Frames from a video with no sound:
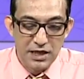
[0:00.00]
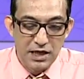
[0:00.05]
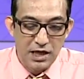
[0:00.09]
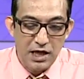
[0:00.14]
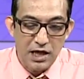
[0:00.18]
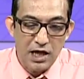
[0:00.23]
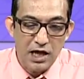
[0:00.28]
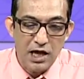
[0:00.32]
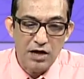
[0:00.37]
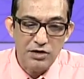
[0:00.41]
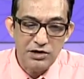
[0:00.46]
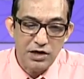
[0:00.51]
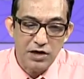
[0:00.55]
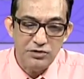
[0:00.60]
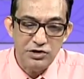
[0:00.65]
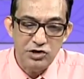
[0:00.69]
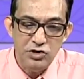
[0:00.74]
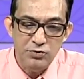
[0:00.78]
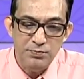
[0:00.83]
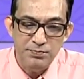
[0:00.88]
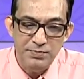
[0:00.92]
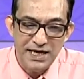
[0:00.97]
How
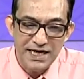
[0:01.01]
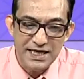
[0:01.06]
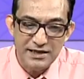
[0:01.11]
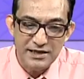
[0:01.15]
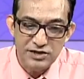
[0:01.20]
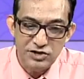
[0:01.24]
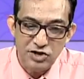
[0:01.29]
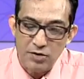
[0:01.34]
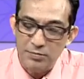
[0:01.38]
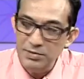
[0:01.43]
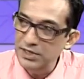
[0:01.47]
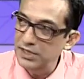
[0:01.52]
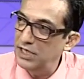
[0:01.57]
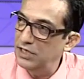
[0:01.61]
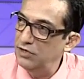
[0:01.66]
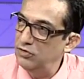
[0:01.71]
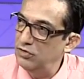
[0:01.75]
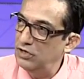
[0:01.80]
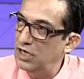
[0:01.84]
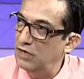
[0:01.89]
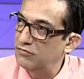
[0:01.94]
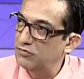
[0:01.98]
do you pick the topics that
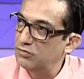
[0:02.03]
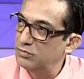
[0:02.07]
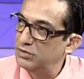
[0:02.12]
you cover?